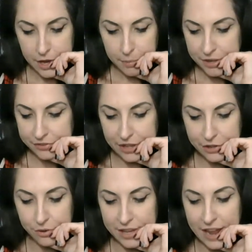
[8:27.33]
But it's
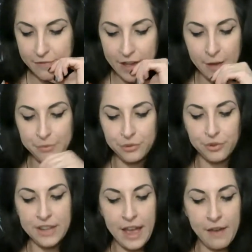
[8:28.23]
like you could have
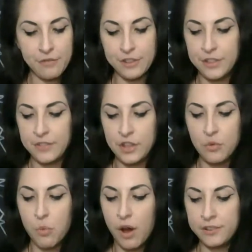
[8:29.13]
absolutely everything that you
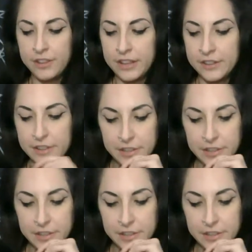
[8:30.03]
wanted.